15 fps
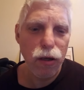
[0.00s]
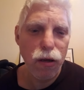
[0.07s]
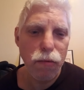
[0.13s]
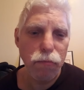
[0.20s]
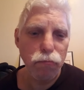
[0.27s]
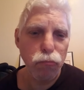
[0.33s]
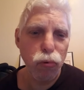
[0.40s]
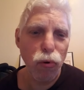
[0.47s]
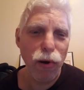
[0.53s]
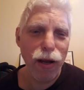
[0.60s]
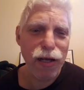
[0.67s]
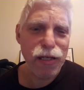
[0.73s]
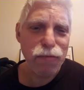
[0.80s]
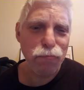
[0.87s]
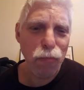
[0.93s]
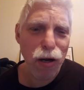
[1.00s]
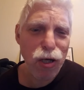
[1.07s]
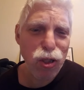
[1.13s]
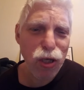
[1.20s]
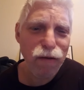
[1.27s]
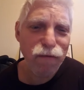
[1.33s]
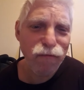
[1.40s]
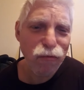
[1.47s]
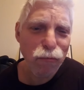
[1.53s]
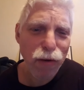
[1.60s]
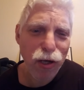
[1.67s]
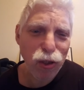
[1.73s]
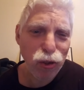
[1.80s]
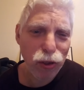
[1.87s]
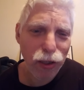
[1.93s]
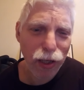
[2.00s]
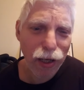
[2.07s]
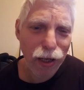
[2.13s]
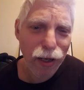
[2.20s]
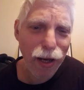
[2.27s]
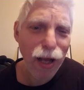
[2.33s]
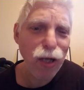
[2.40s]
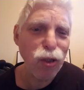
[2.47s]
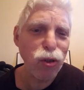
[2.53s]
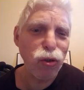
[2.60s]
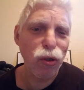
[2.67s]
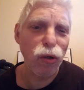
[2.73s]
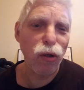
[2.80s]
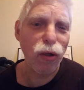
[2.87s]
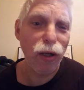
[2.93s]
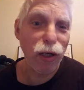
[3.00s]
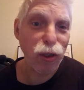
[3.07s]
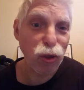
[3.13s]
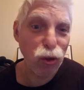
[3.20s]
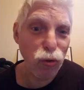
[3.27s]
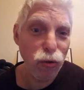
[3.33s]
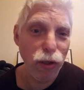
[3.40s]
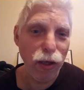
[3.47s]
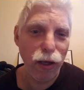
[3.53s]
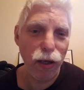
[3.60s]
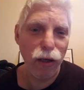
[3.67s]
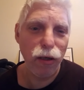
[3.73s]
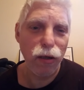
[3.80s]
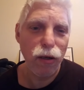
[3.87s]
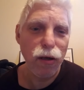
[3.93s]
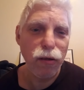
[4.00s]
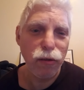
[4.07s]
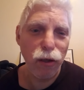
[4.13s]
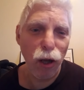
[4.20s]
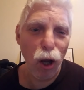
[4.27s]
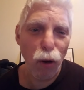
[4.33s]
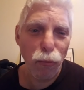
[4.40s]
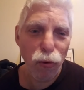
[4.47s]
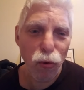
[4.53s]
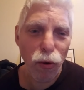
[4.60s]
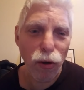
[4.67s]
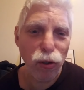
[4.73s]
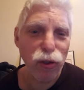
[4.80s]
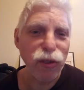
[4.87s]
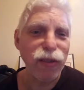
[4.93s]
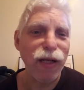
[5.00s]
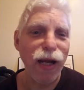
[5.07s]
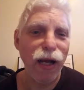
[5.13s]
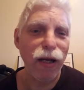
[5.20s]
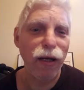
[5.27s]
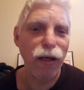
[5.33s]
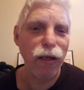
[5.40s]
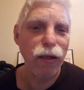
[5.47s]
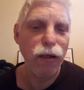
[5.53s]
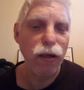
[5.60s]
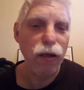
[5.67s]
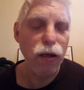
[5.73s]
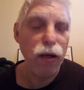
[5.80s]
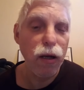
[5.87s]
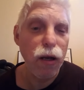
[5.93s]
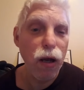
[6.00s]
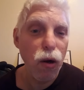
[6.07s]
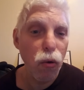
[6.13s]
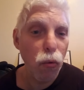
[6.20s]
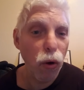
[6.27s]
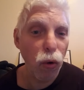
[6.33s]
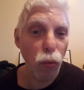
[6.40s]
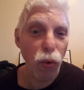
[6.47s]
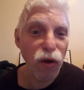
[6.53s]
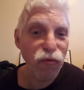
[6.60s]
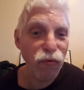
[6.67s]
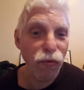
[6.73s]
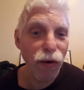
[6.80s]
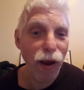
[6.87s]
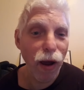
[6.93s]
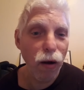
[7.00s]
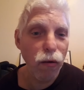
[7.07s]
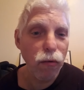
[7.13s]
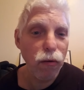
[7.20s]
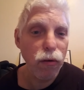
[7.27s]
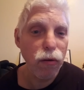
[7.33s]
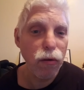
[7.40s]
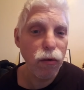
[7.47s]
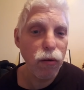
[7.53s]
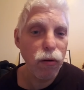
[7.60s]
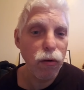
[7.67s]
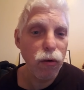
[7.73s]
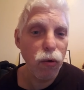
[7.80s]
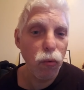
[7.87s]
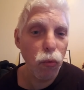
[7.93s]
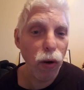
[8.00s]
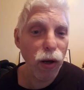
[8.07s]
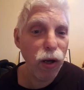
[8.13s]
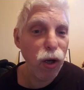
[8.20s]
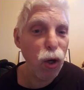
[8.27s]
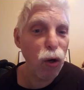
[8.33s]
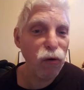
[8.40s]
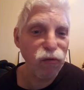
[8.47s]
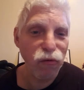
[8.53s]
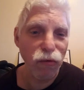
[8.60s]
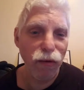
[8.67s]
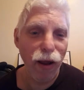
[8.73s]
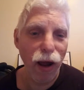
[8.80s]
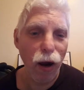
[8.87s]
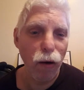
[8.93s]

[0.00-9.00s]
Put as much information in that journal as you need to help you understand it 1 week from now, 1 year from now.